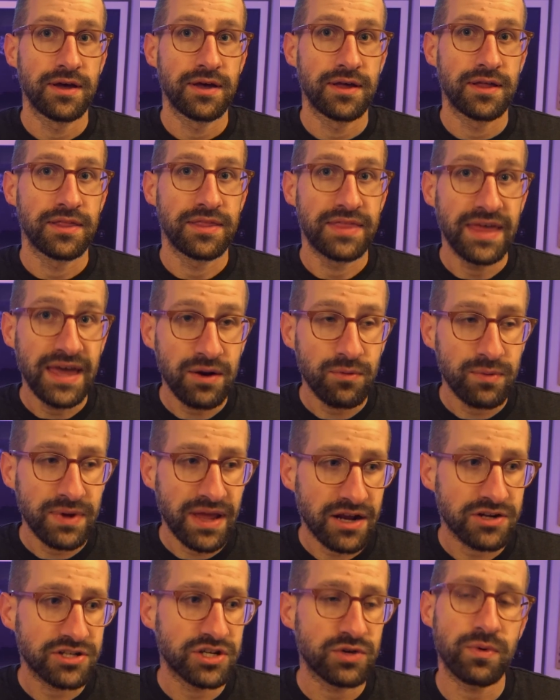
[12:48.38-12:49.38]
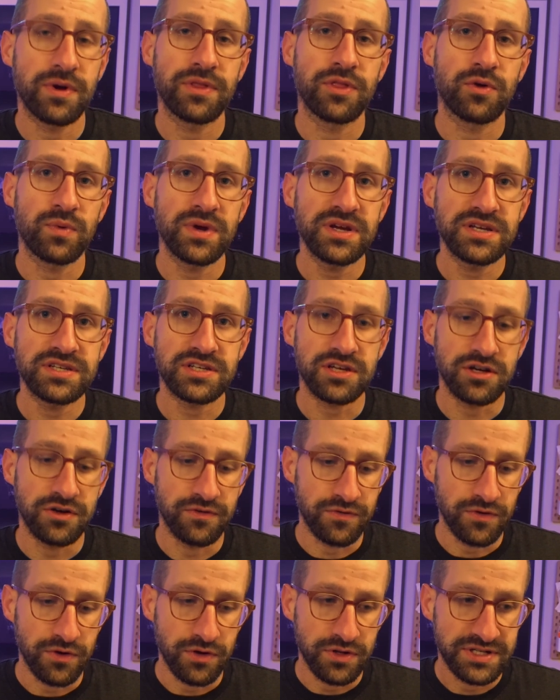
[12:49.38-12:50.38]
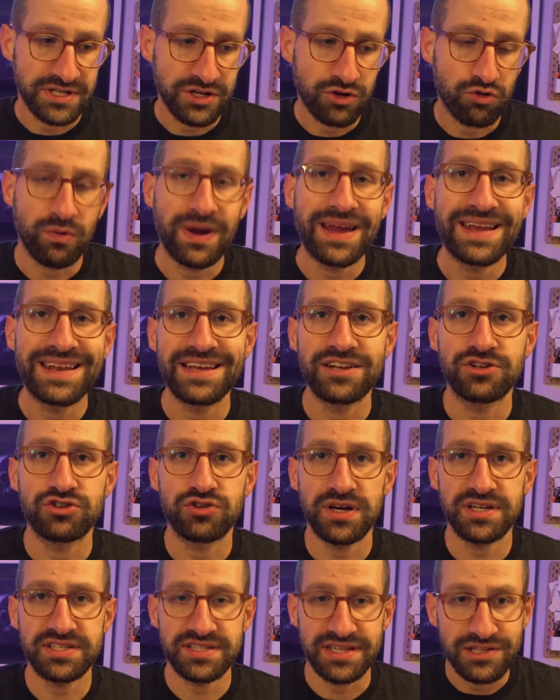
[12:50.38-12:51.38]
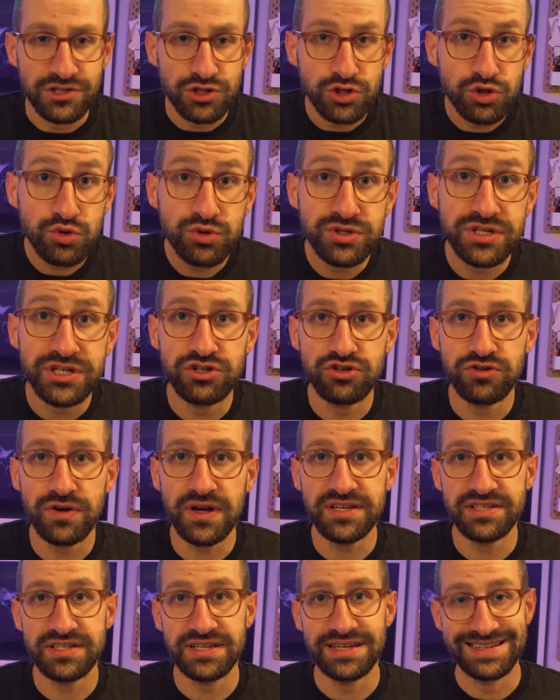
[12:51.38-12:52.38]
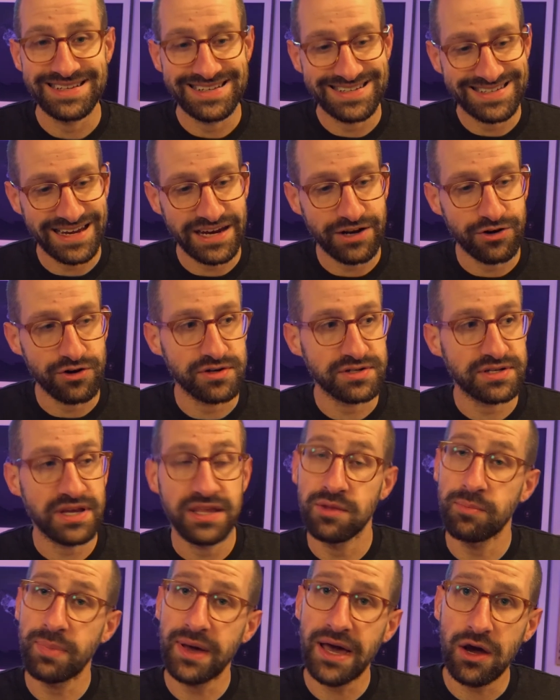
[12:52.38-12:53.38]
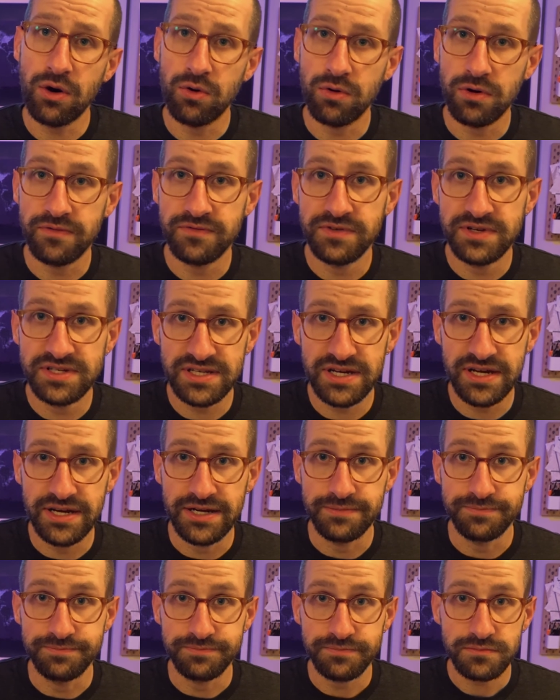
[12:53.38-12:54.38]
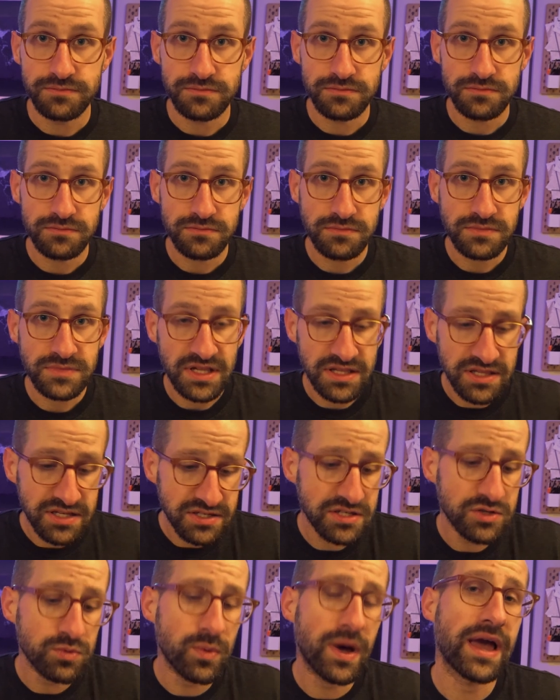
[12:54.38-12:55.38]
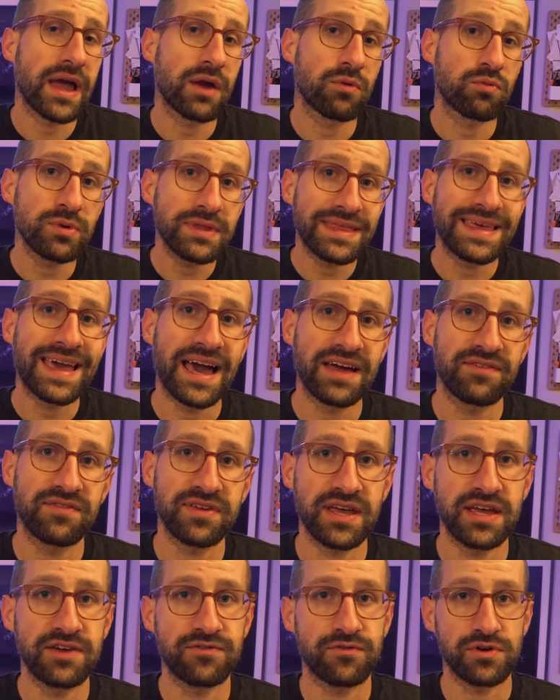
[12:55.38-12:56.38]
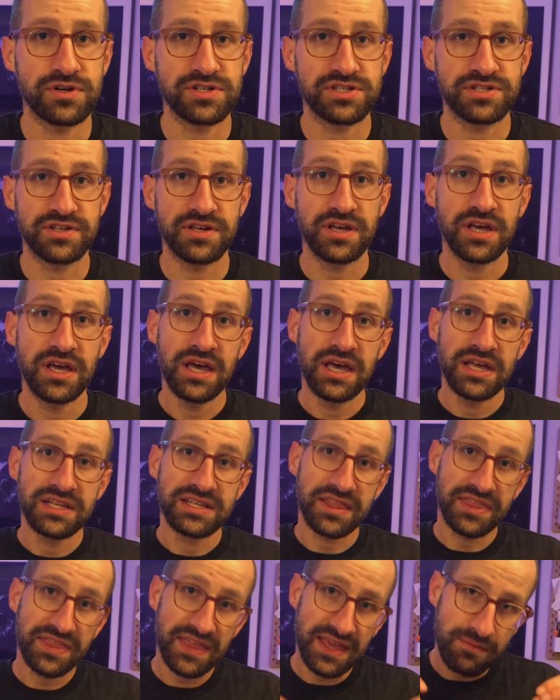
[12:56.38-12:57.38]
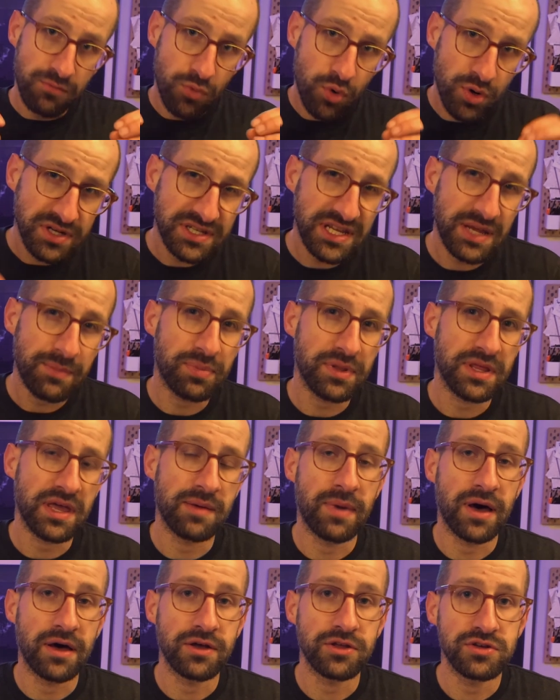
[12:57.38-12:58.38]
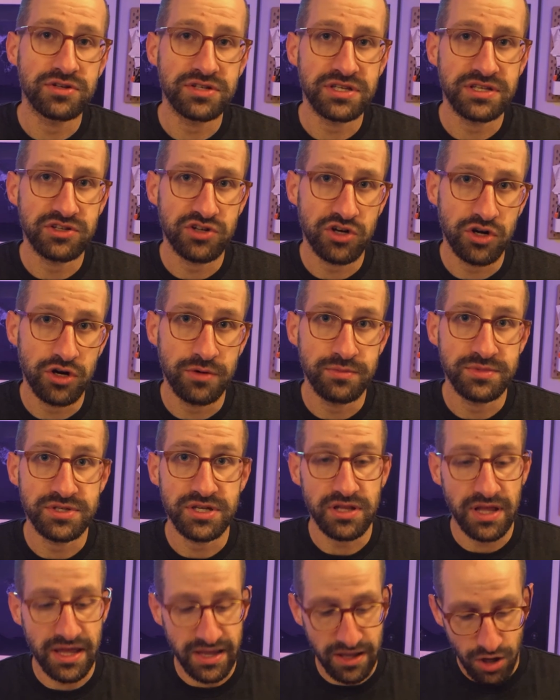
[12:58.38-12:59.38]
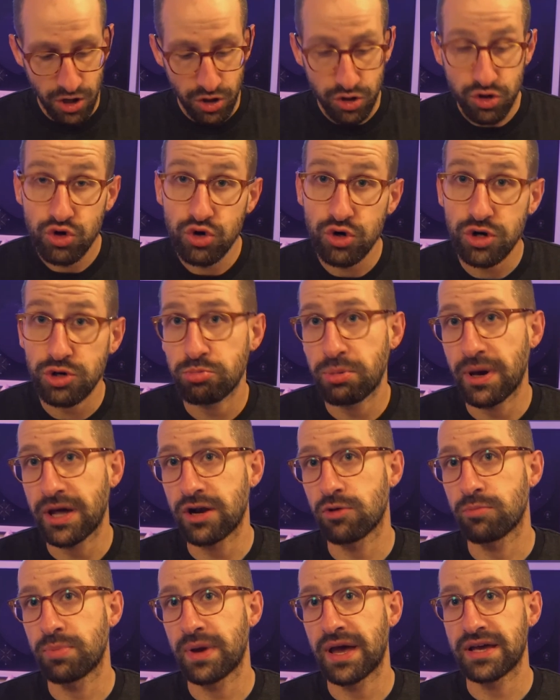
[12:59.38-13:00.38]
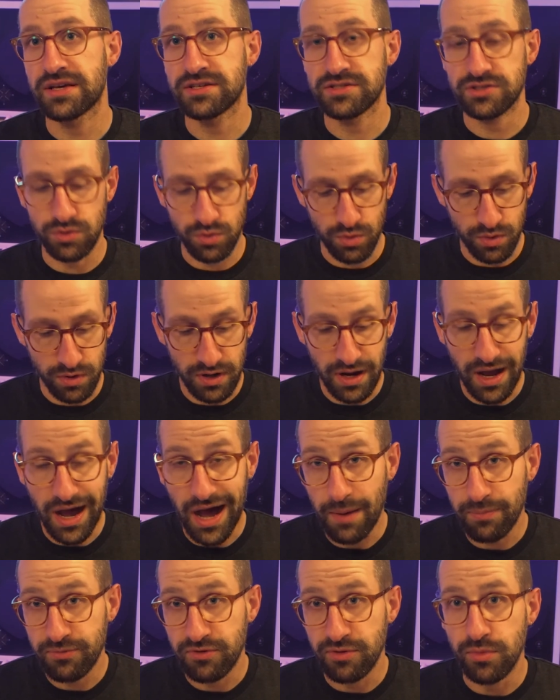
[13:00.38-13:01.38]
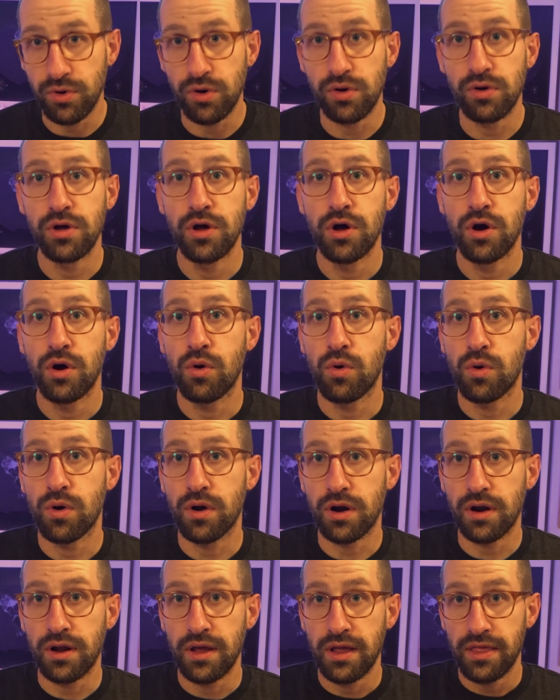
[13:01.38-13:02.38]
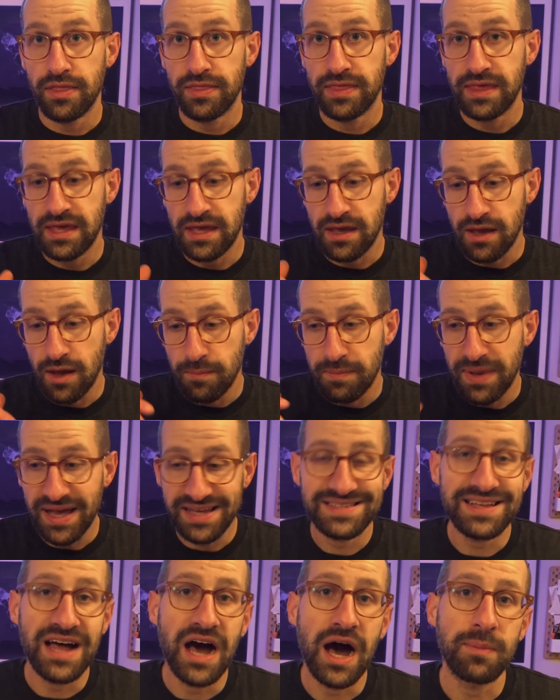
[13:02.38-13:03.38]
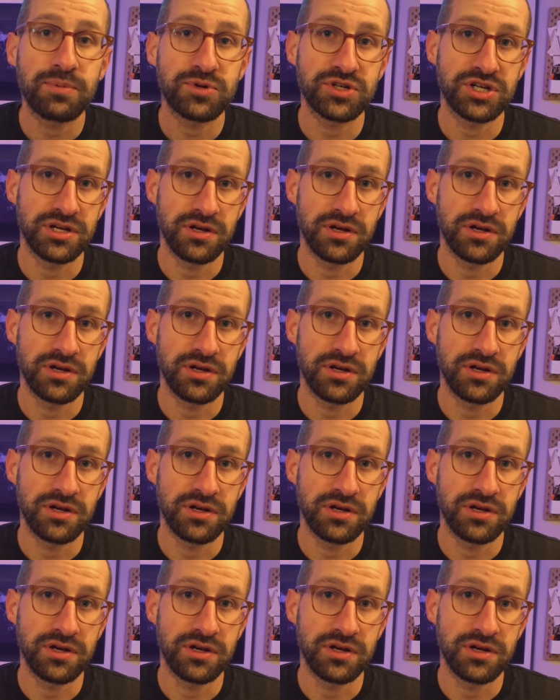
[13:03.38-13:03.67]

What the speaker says: then we actually run the risk of degrading trust and losing trust in designers and the power of design. This is why I really advocate for us to think more deeply about using terms like good, better, best, or optimal, or the best option